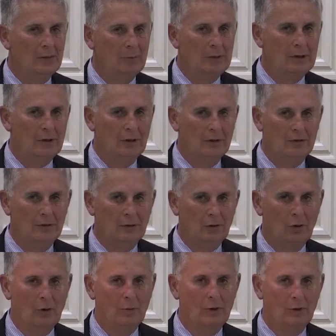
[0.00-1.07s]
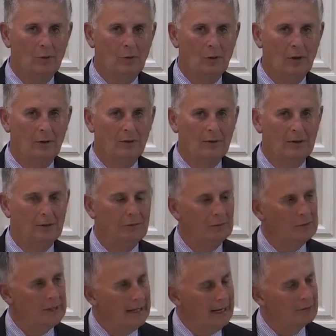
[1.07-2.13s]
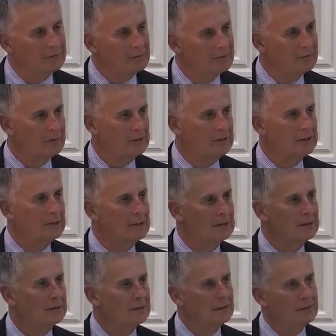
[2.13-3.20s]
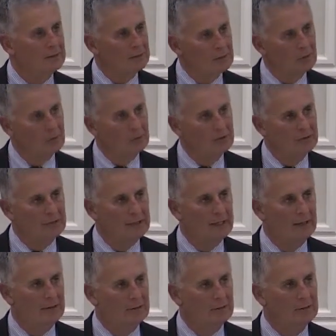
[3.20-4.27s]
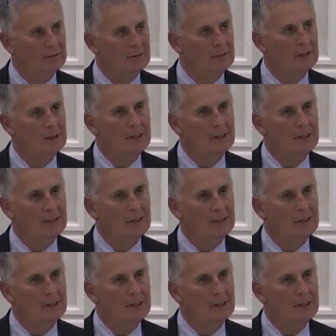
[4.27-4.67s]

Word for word: because the Corby Award, if you haven't seen it, uh, the Corby statue,